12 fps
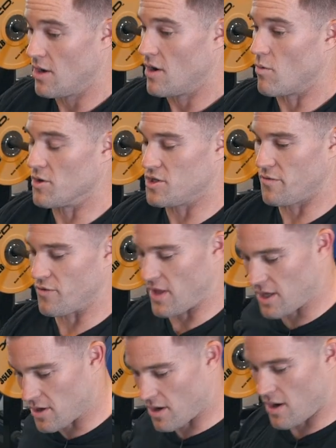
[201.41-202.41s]
once you feel
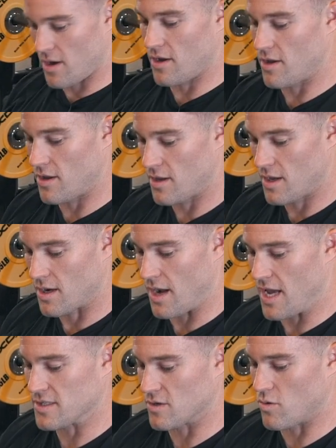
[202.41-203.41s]
like you're
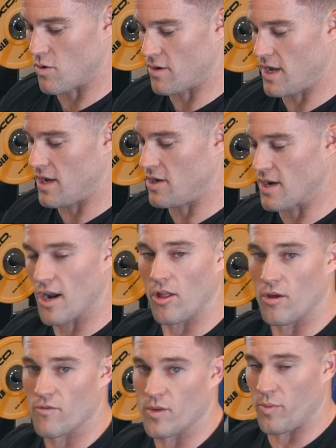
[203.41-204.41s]
nice and coordinated, you're not all
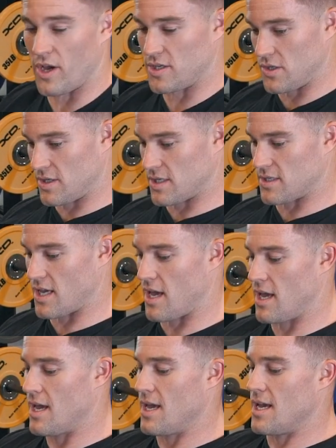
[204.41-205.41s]
over the place, you can
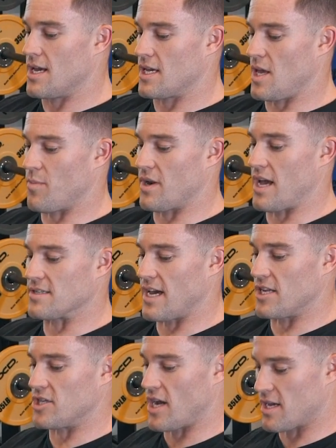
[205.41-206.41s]
keep a nice high
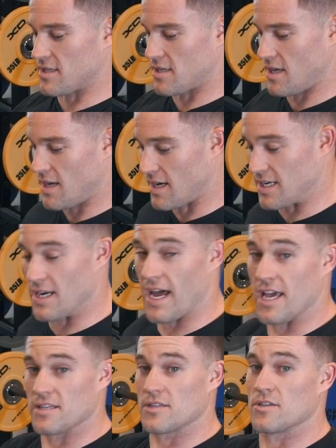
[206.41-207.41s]
chest and a
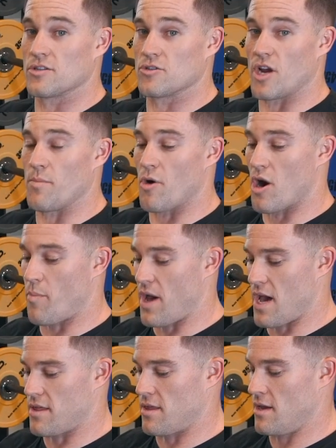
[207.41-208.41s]
nice straight bar
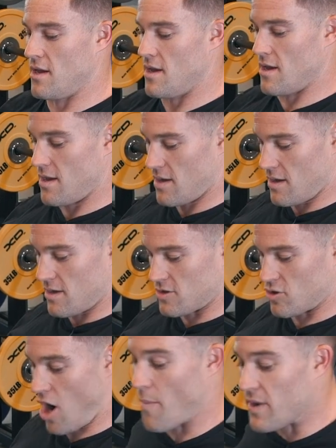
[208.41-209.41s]
path,
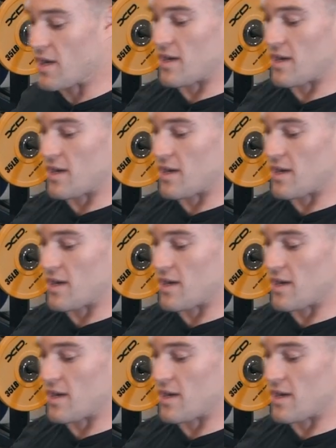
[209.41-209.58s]
dropping and